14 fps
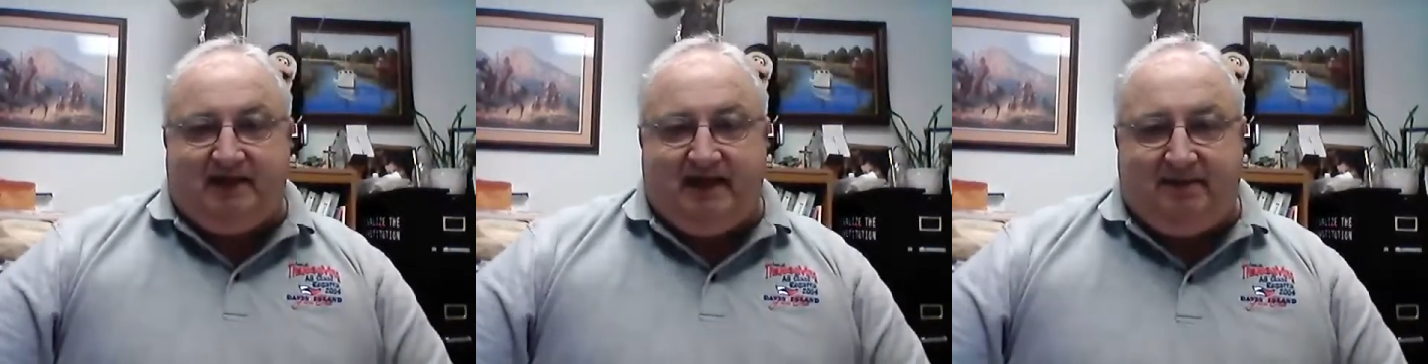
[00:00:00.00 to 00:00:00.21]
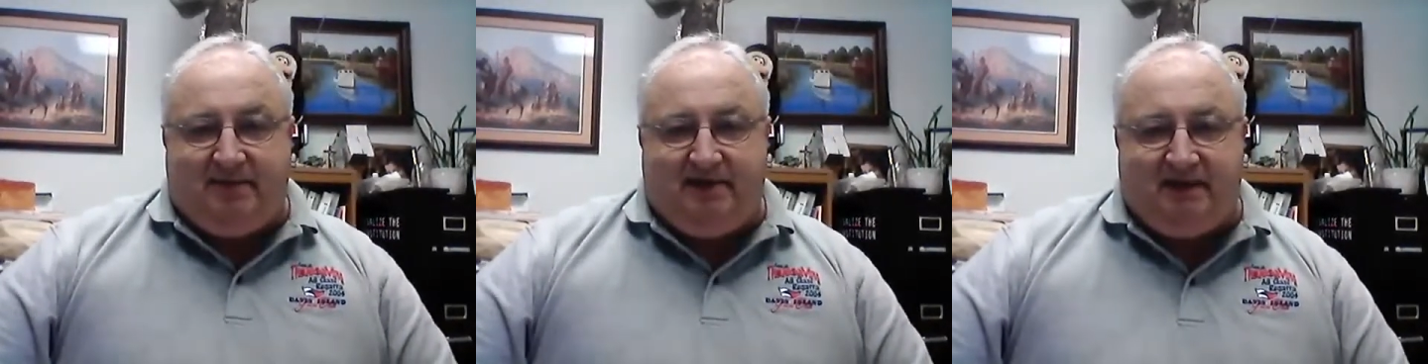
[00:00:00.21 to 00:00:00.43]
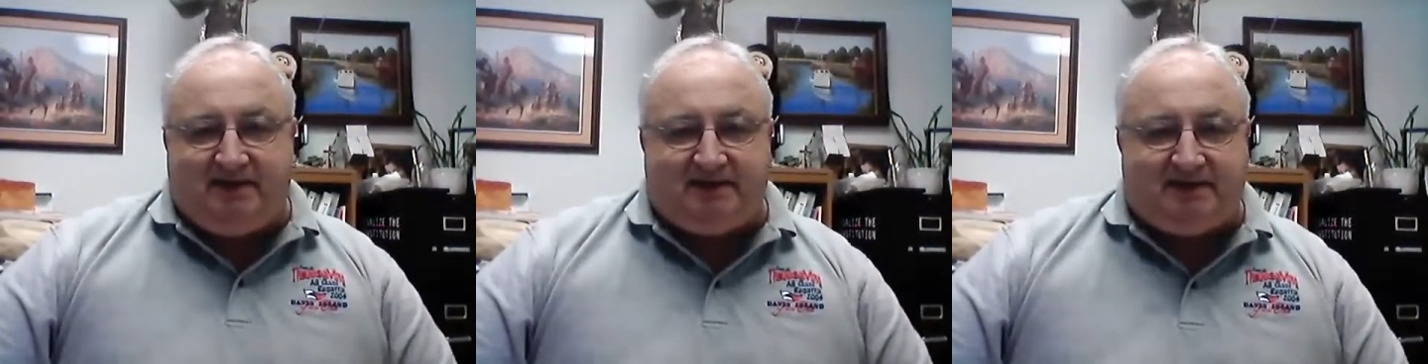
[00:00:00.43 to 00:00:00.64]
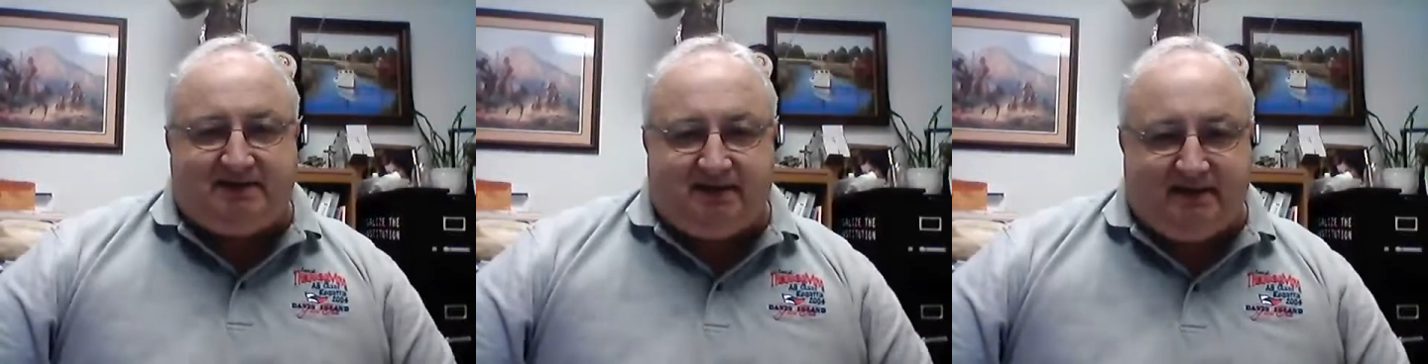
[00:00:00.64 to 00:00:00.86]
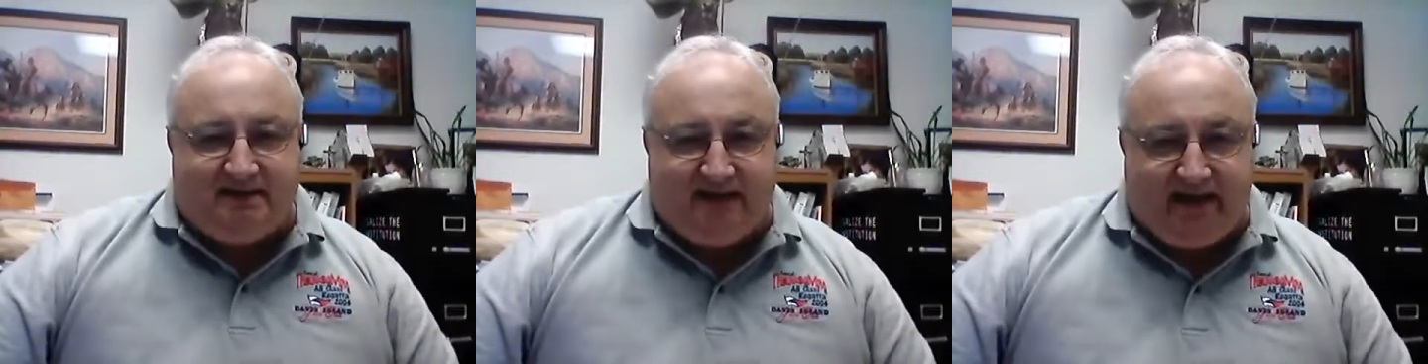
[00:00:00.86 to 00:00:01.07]
That means
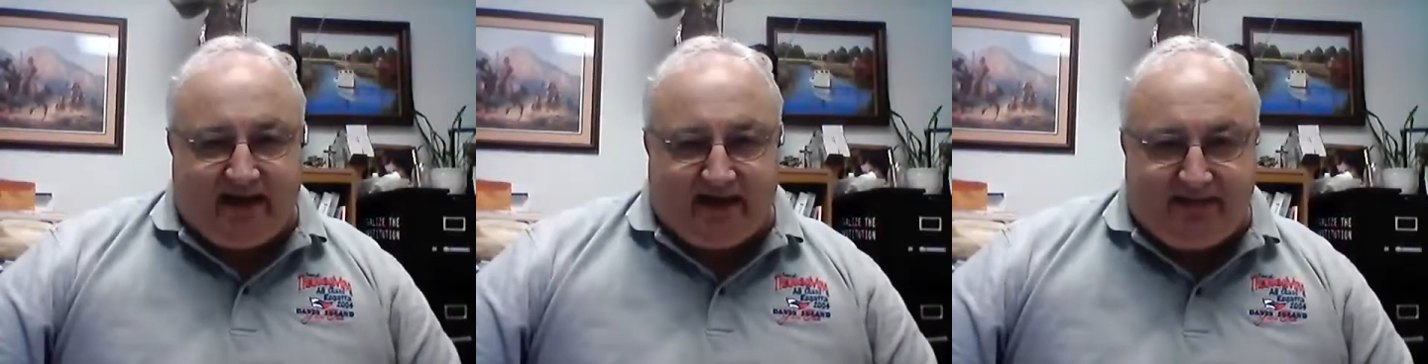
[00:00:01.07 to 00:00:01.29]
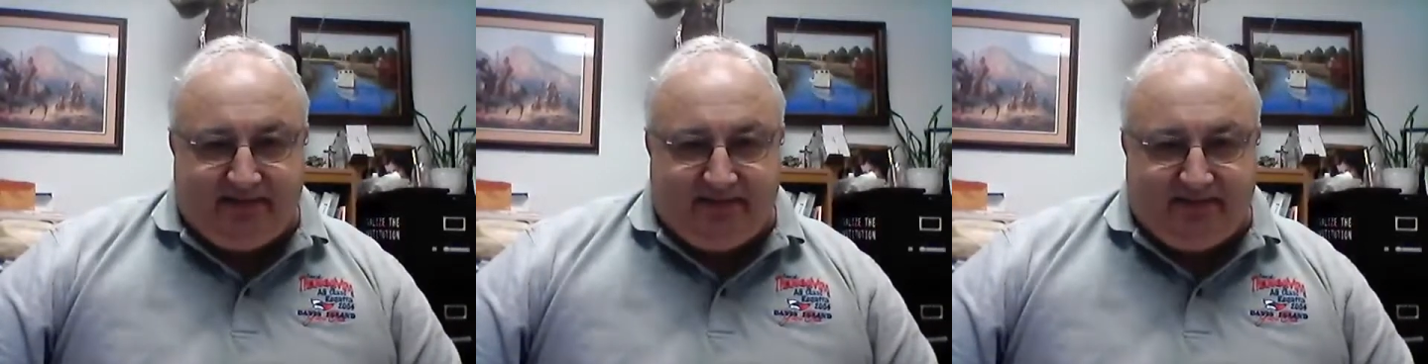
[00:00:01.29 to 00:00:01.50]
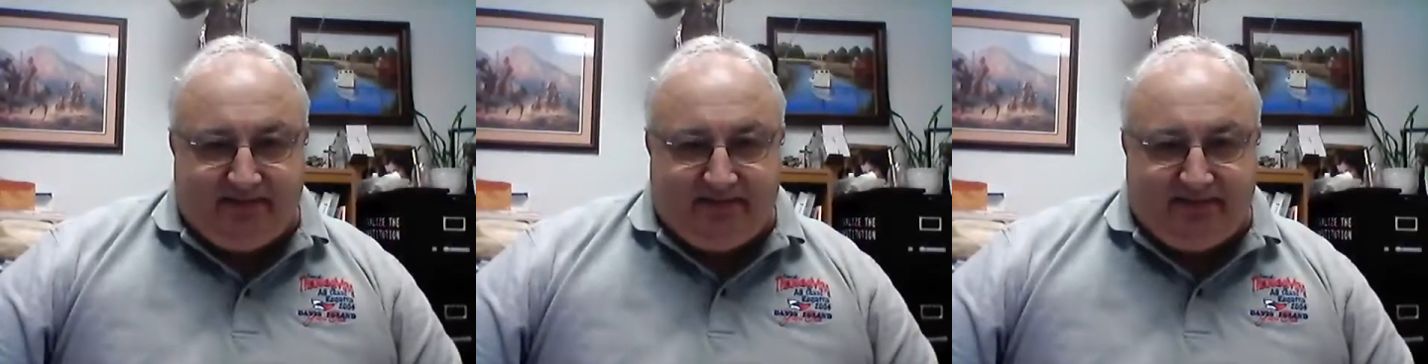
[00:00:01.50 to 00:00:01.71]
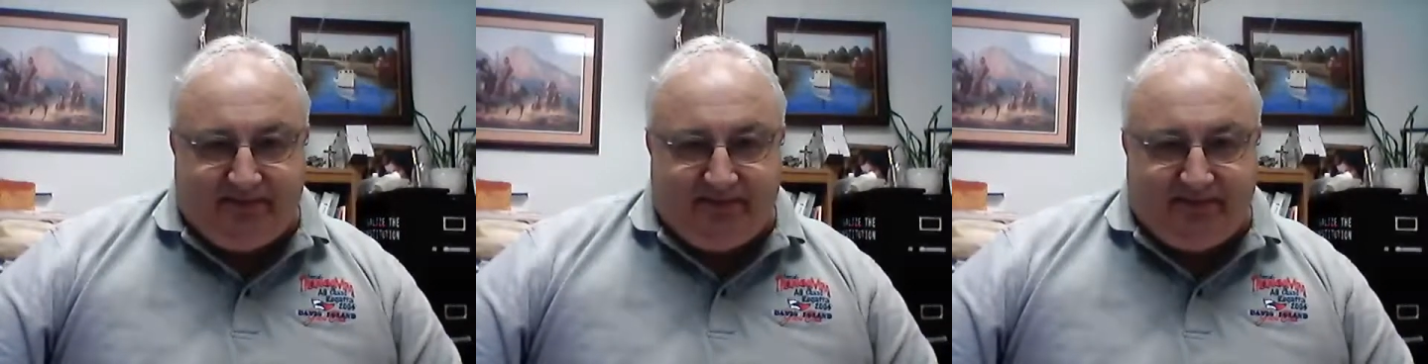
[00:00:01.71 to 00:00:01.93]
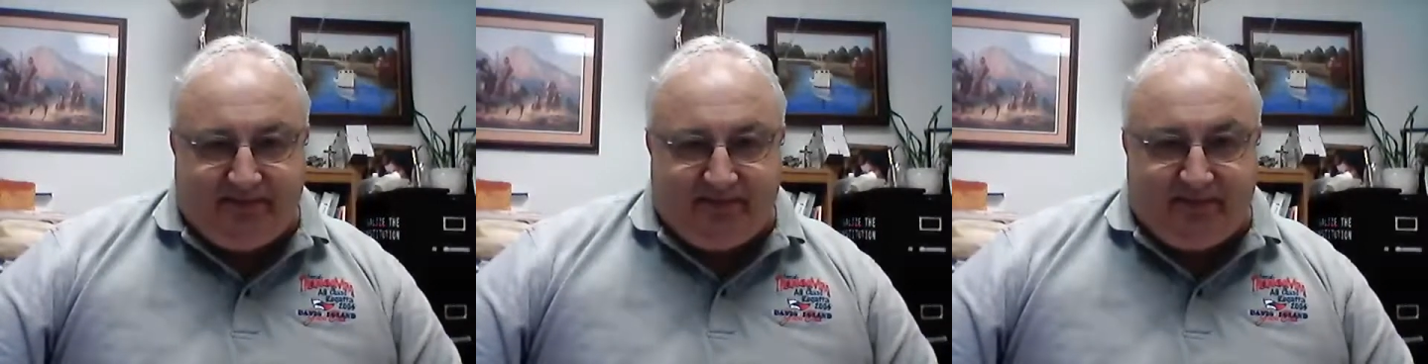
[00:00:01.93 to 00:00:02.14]
it's a debt.
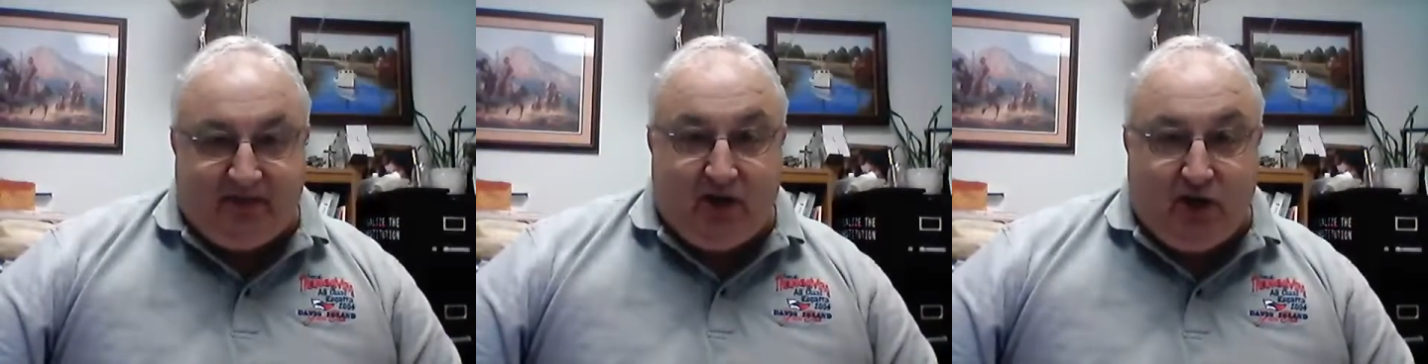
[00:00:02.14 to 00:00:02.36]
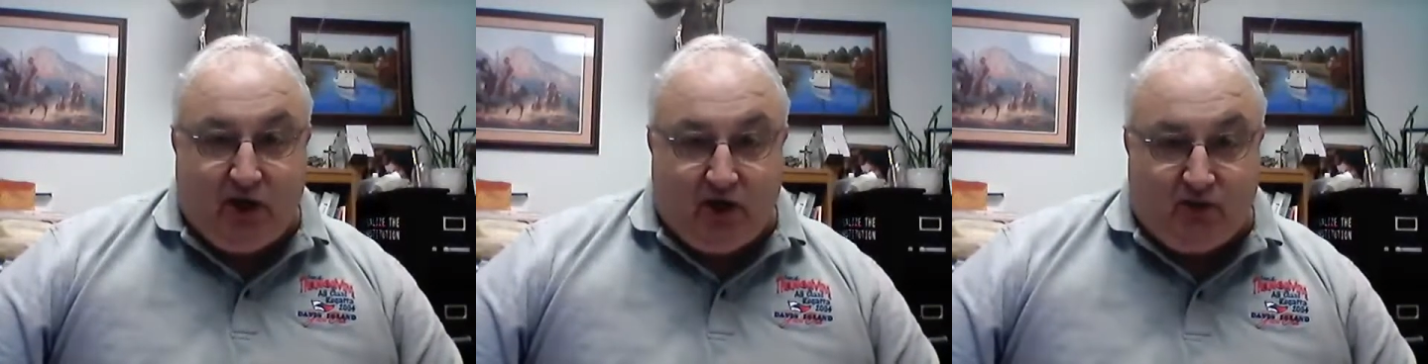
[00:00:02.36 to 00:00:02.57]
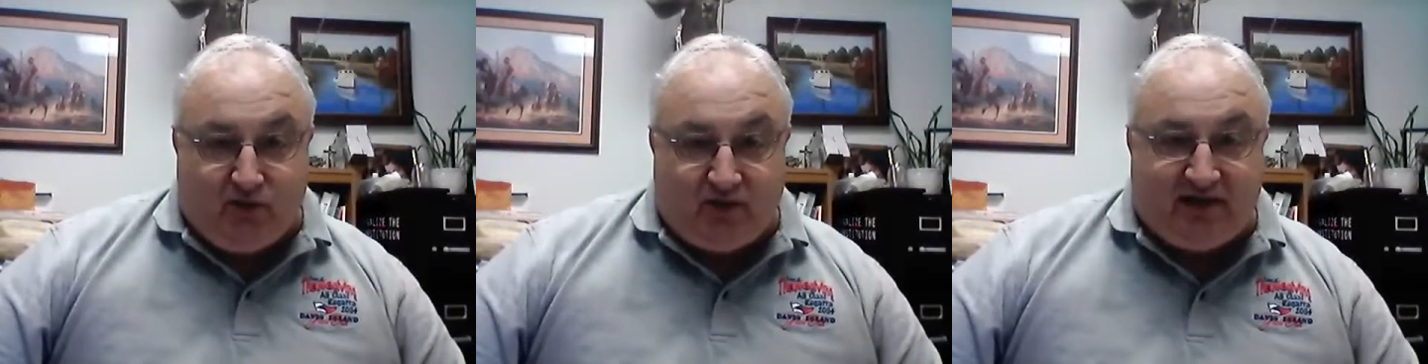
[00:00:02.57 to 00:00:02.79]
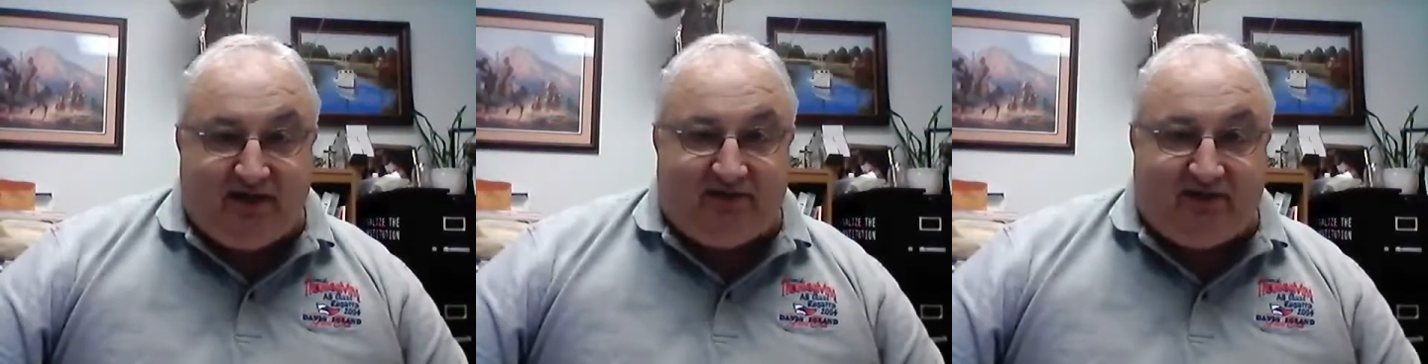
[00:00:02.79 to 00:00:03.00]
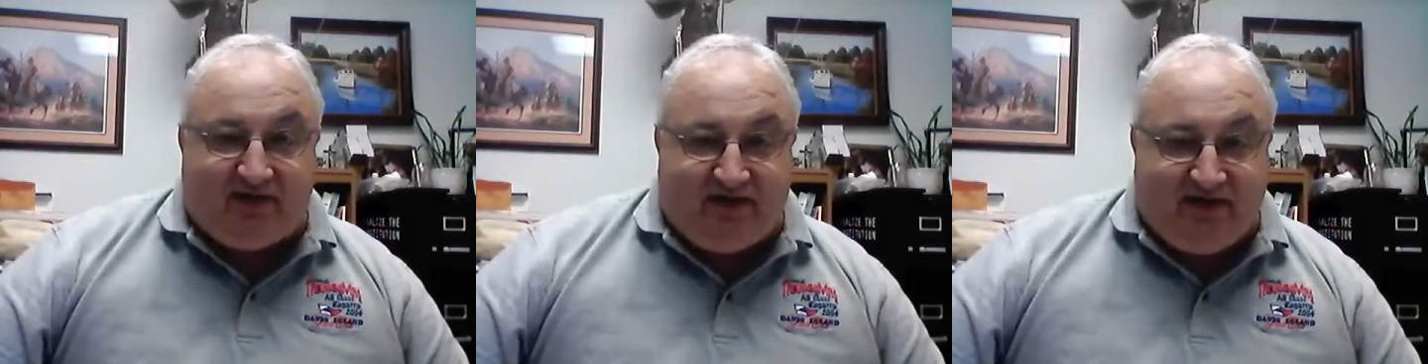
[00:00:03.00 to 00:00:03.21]
Note
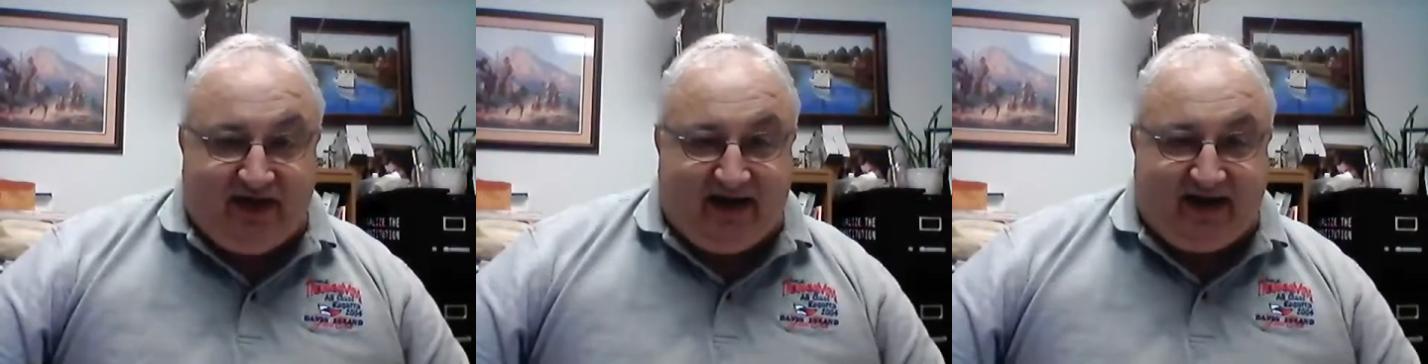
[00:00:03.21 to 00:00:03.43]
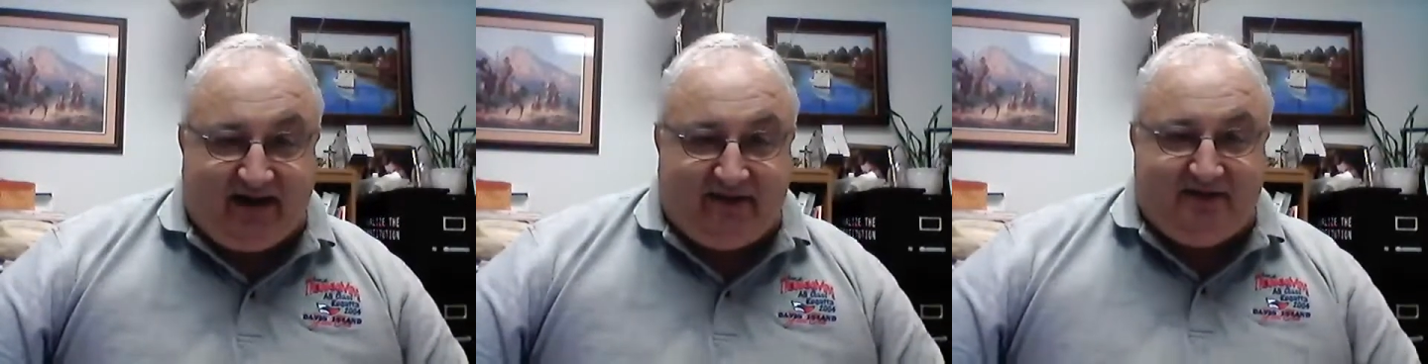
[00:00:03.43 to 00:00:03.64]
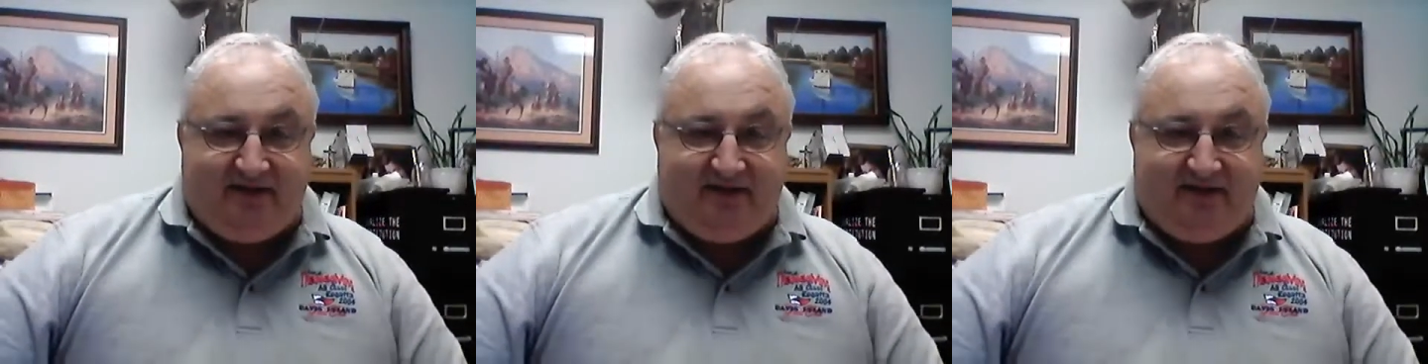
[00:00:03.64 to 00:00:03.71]
is a debt.